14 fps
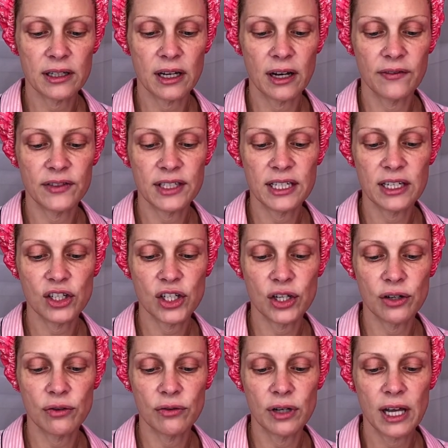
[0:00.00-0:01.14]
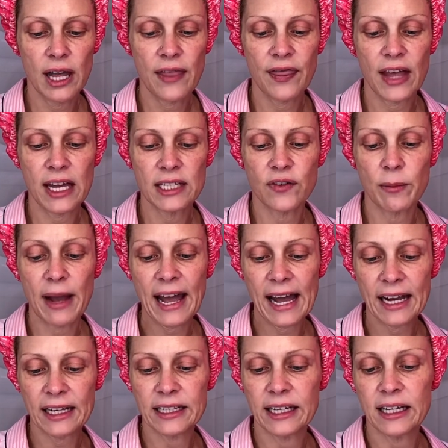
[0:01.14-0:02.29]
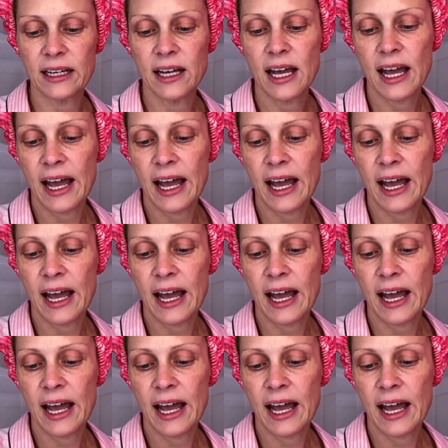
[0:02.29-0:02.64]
of tissue that is from acne